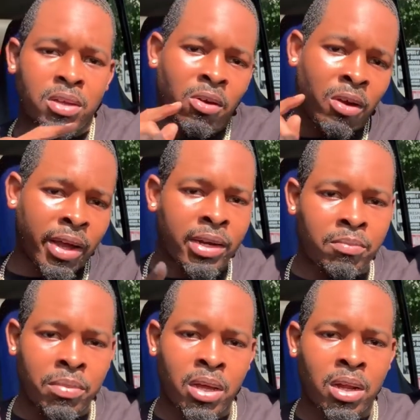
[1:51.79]
Ring the
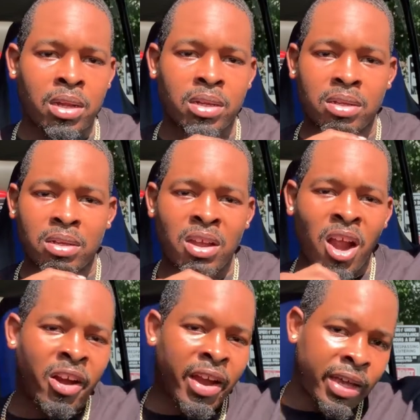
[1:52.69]
bell. You
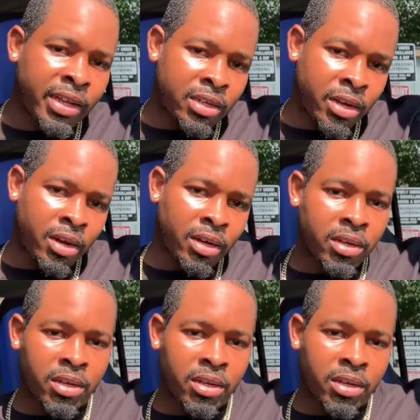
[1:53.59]
know, ring it here.